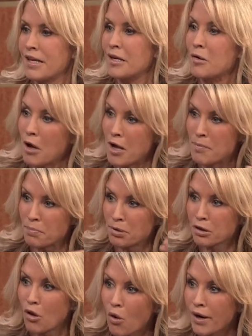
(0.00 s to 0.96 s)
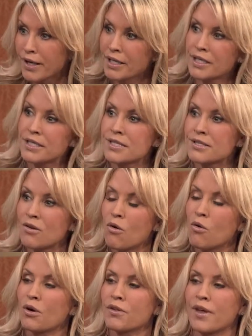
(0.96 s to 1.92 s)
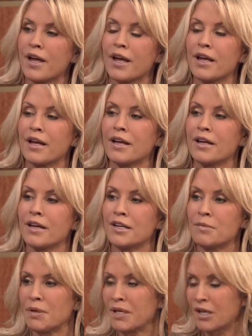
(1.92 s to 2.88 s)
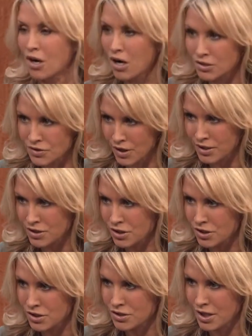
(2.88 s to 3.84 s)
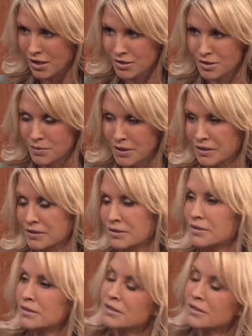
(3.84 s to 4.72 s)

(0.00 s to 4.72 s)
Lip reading: then employees, or are they independent contractors? How does it work?